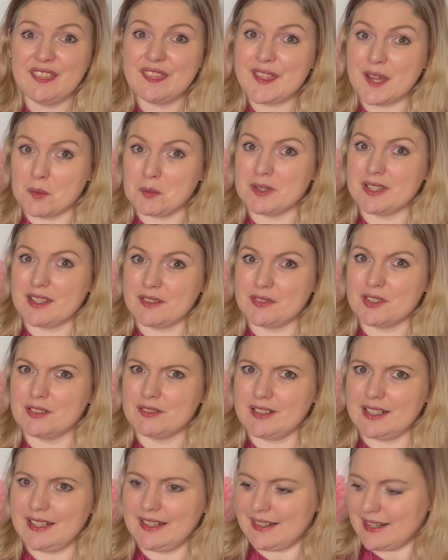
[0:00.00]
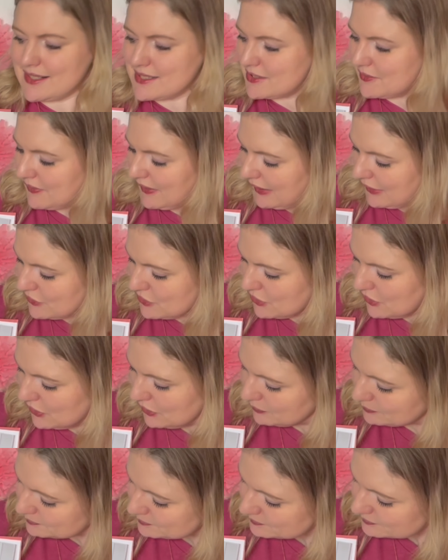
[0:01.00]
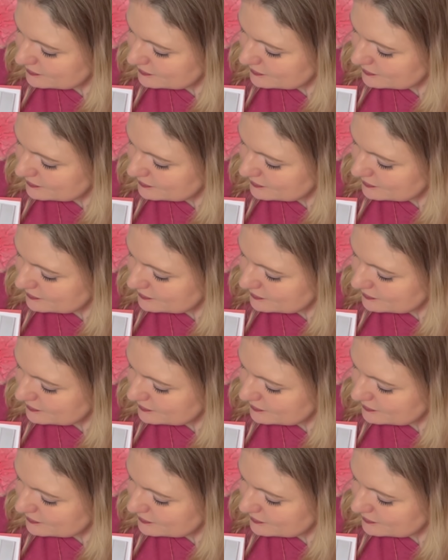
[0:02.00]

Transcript: that would give you a really nice effect too.